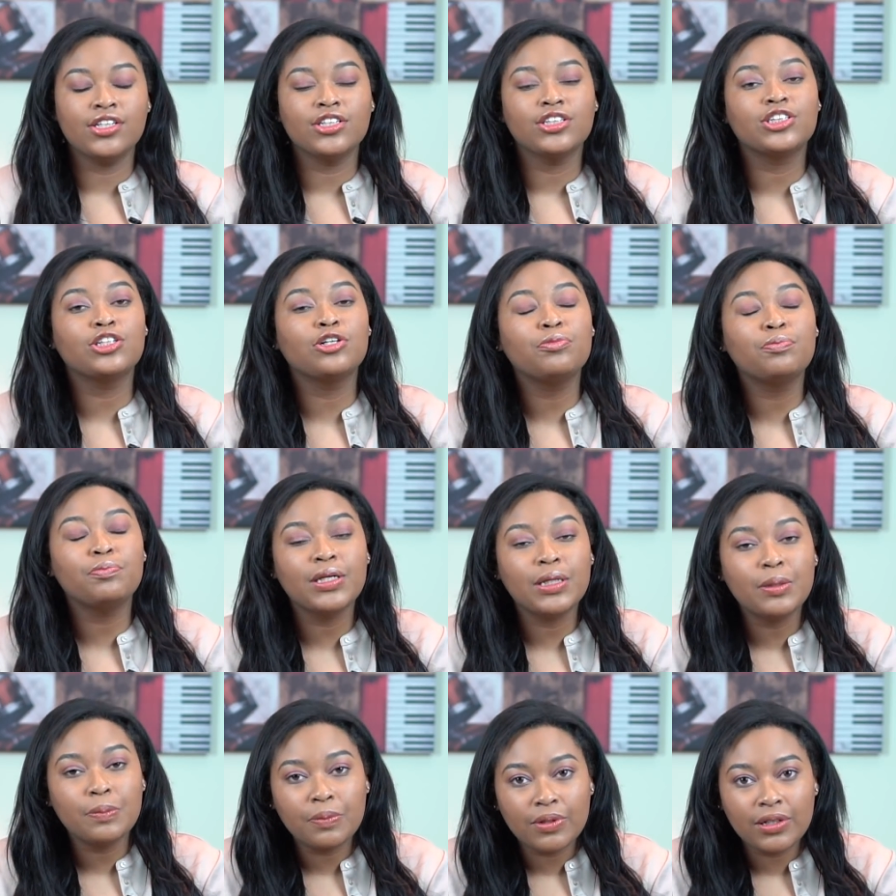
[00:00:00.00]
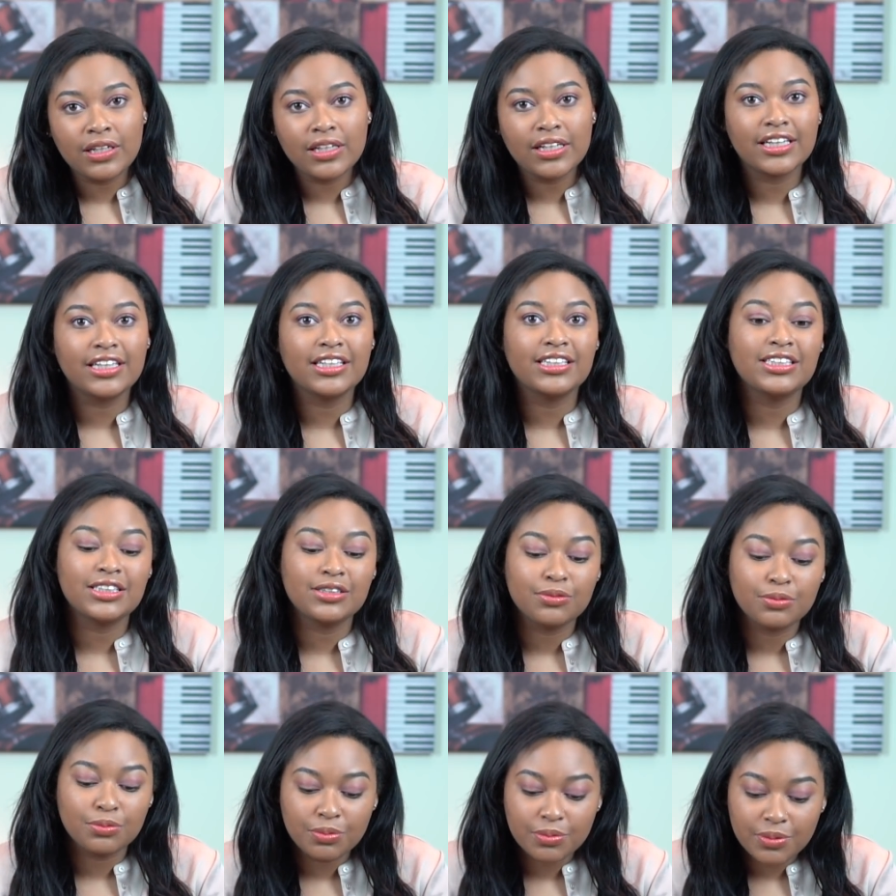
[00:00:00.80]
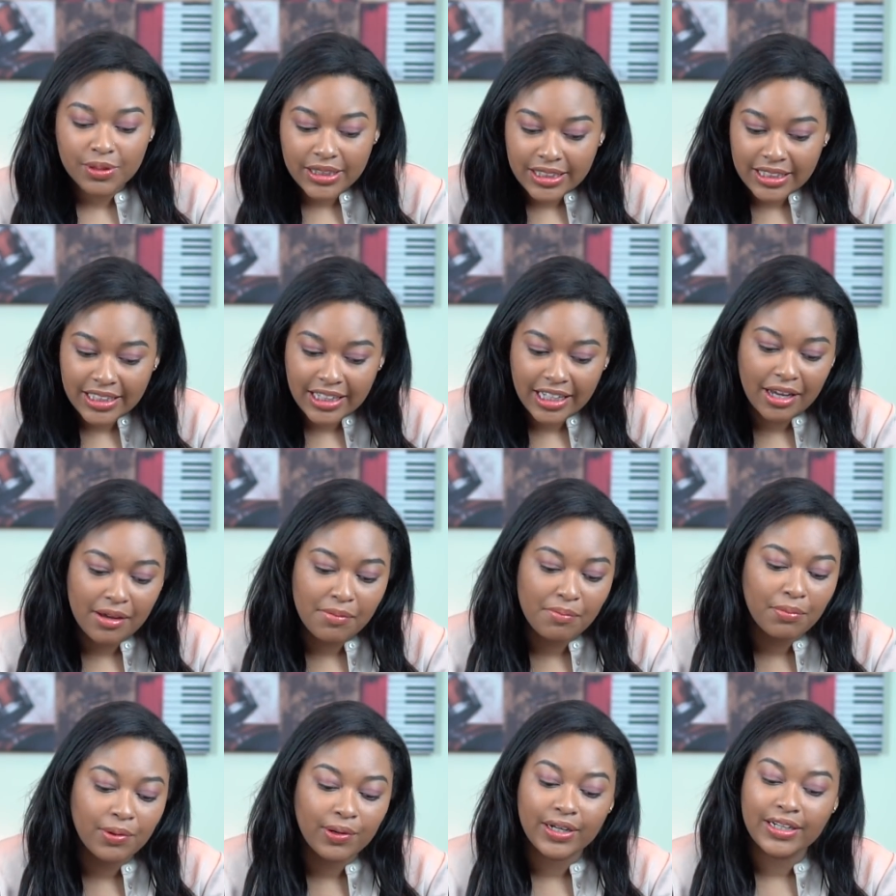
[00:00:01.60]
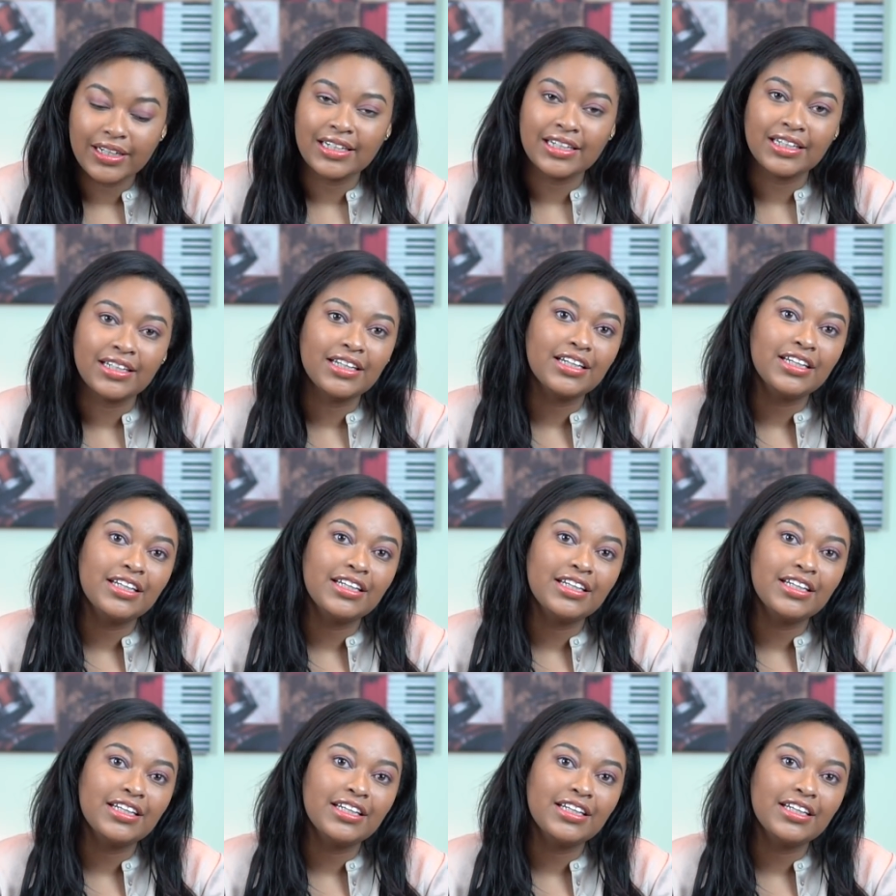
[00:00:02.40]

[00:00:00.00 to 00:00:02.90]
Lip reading: So people, this is really important.